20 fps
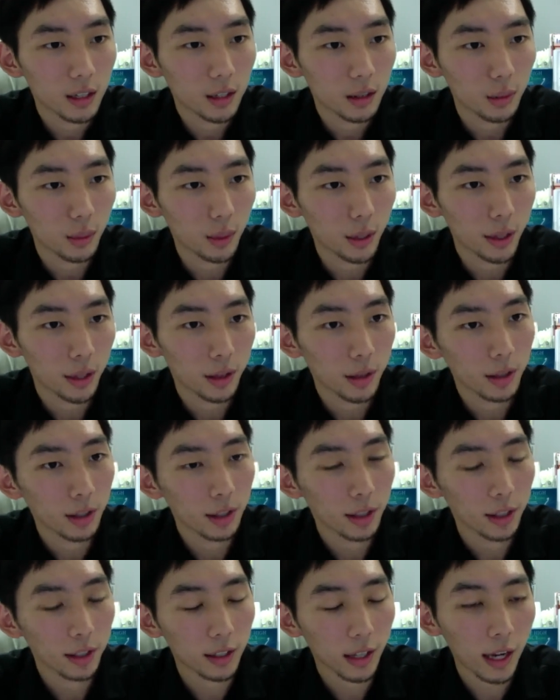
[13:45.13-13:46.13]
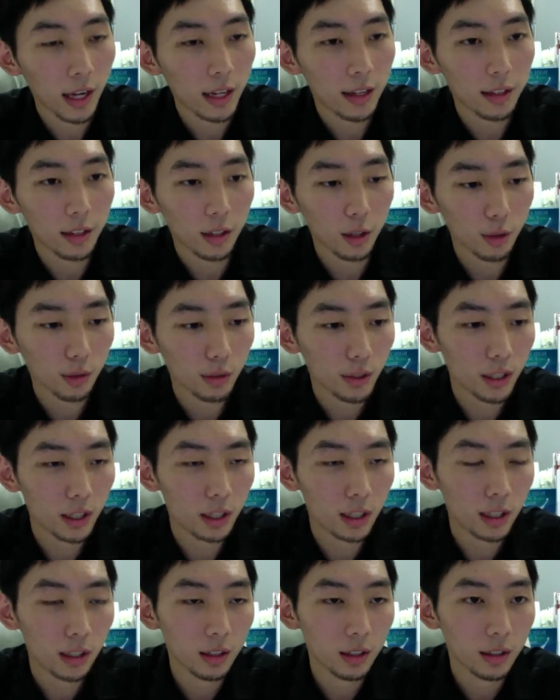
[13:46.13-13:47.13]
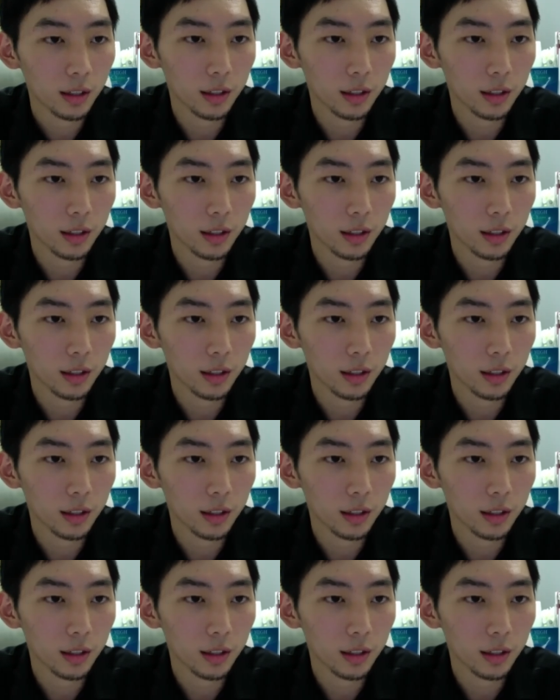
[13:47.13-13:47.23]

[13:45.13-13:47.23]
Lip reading: where you can get UV